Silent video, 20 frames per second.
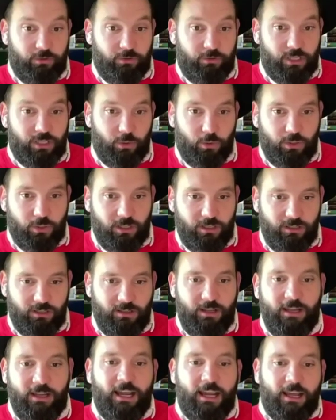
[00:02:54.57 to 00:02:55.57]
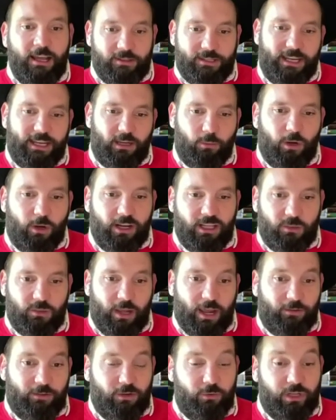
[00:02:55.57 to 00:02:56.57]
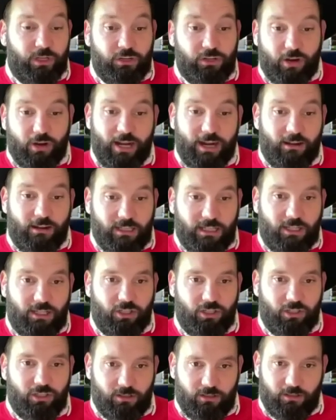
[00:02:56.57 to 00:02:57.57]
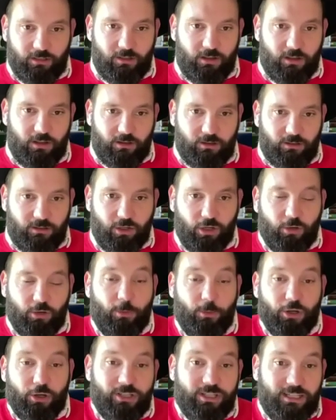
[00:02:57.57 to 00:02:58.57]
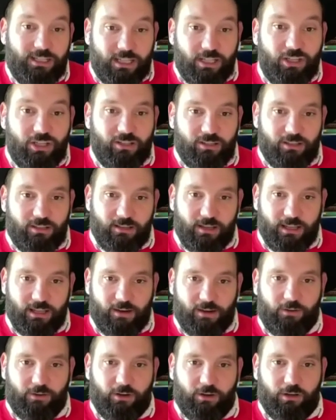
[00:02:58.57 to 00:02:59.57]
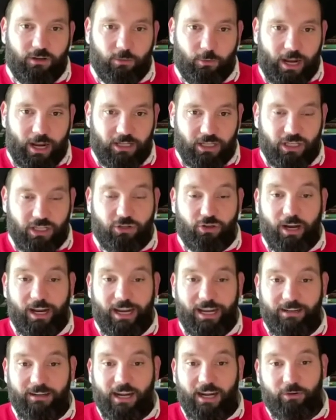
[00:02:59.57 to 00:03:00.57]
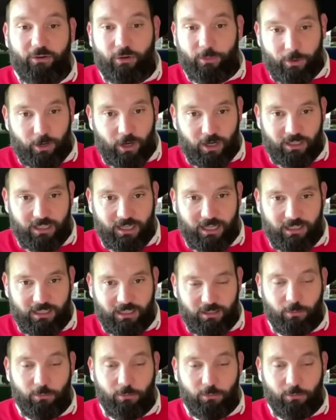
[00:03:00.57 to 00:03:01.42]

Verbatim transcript: resources. The second one is we have to retrain our teachers. So most teachers in South Africa were actually trained under apartheid.